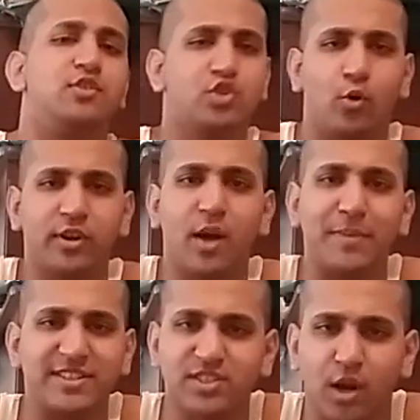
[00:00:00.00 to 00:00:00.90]
showing
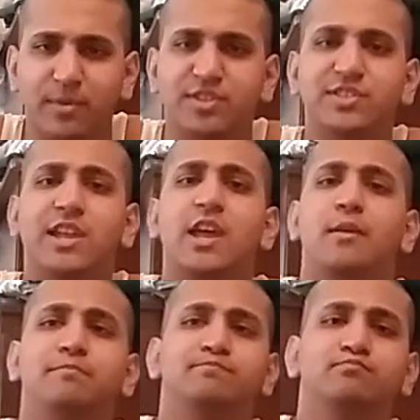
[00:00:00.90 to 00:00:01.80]
up at
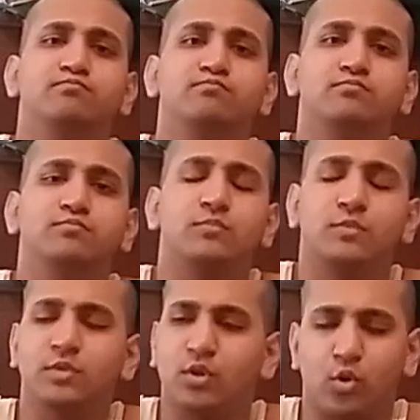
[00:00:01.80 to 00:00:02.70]
SummerSlam
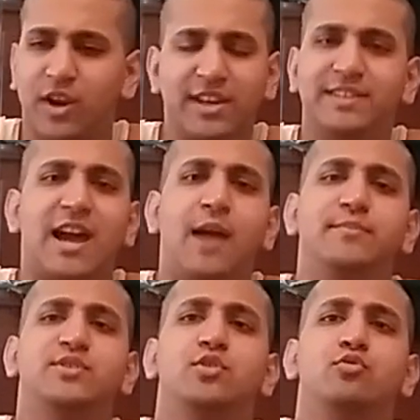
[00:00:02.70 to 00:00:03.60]
or
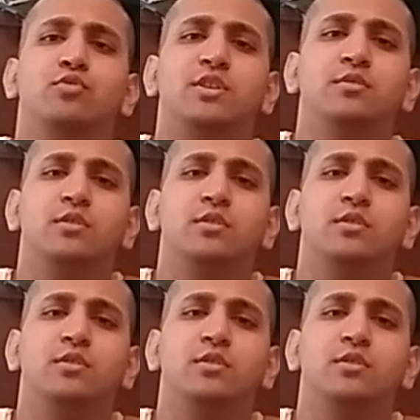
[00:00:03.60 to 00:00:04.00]
anytime soon.